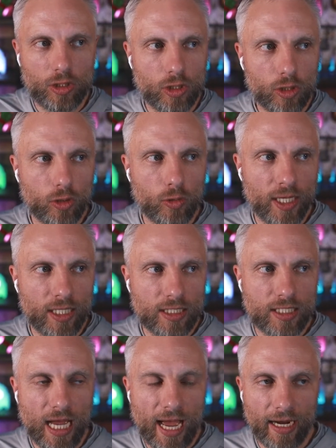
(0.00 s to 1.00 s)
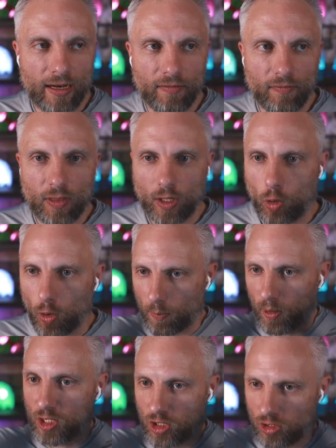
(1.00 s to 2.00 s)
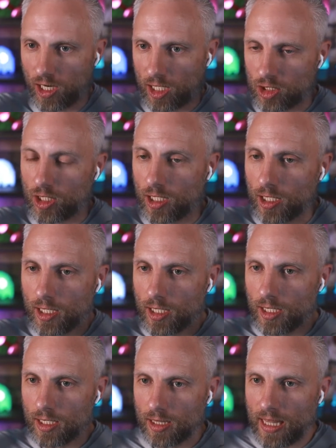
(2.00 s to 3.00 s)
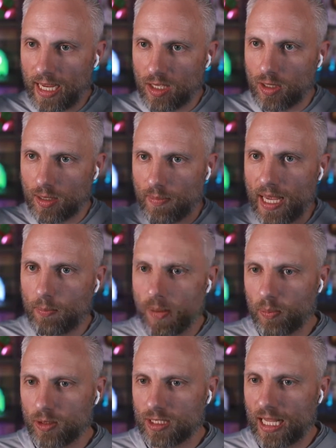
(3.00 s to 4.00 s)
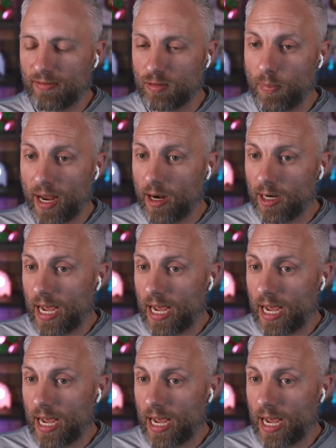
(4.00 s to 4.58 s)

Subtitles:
do inside of the corporate structure that you can make people's lives better.